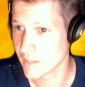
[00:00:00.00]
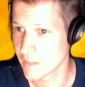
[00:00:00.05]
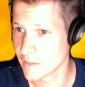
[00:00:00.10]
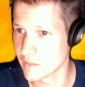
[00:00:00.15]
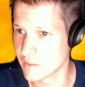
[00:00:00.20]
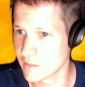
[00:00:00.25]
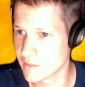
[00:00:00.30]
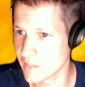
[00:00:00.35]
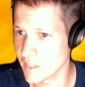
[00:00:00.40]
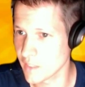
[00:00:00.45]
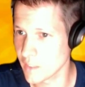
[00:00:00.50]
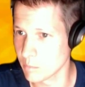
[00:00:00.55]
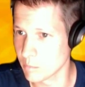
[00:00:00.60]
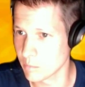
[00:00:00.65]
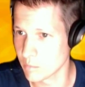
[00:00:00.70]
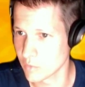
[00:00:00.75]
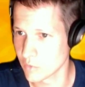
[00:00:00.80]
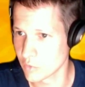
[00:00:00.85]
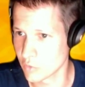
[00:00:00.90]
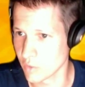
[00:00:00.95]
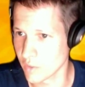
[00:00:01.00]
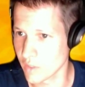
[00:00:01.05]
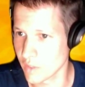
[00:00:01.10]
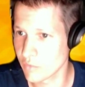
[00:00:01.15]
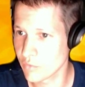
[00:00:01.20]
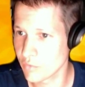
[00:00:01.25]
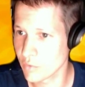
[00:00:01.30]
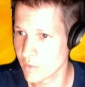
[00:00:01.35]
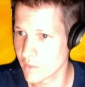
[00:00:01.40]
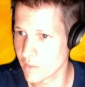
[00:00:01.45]
the same? So
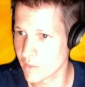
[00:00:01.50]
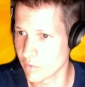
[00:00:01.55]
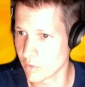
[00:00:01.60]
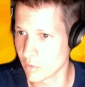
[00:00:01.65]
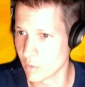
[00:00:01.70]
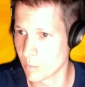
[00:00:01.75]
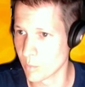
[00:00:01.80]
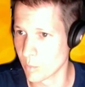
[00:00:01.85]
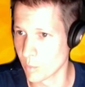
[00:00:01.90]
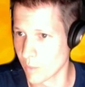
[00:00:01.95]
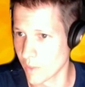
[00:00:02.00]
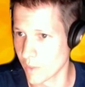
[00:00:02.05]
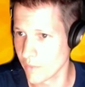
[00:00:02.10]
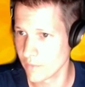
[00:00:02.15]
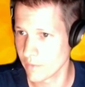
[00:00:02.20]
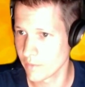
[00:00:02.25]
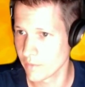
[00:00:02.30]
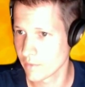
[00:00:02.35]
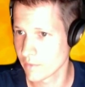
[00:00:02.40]
if you develop one,